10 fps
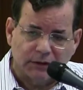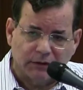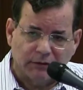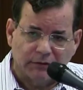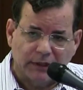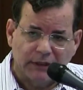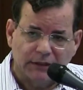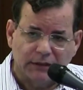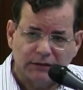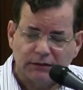
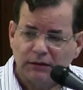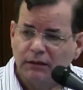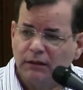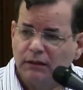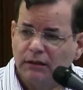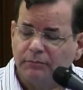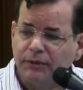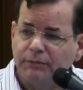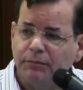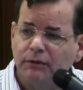arthritis, the
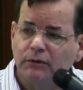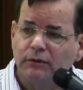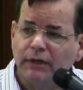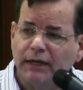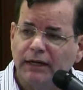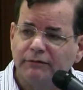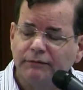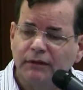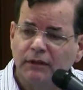people who have